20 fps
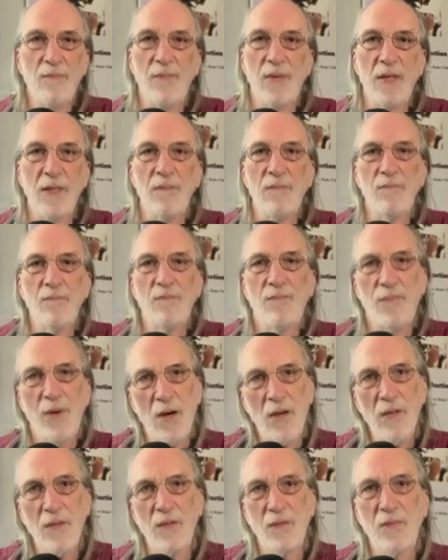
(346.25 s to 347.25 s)
But
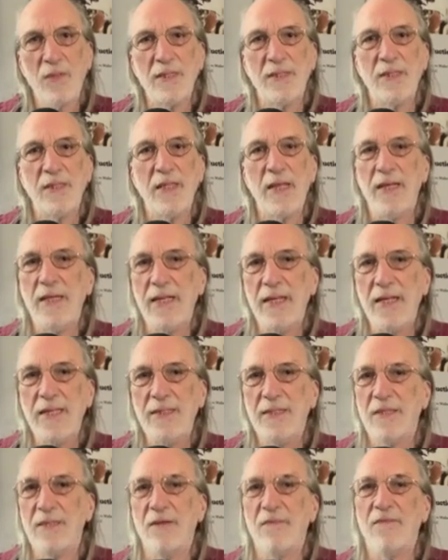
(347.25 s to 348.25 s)
part of the reason they
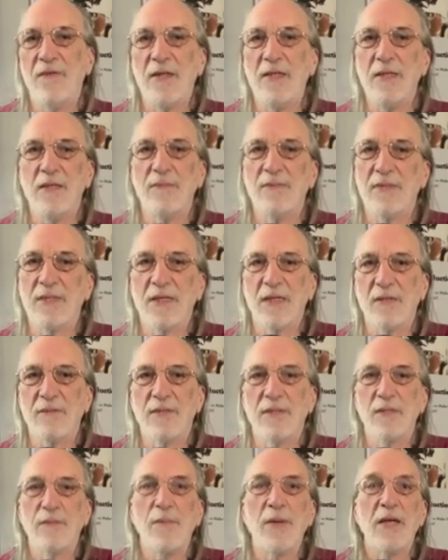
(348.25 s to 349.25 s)
need to defend
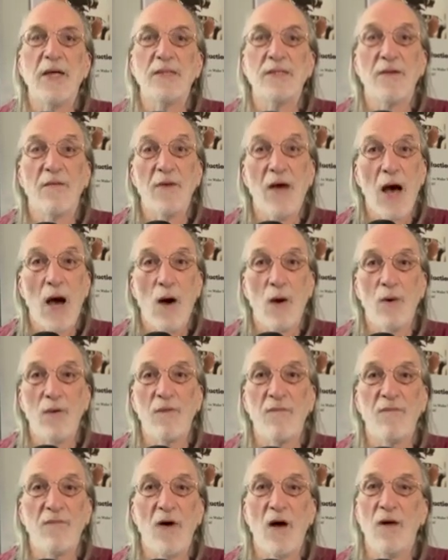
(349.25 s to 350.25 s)
themselves is because of our
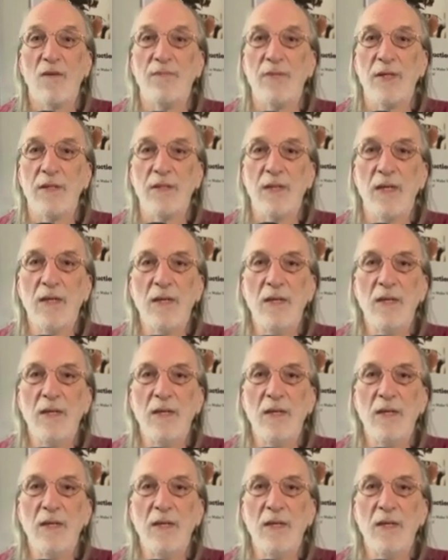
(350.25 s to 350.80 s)
involvement.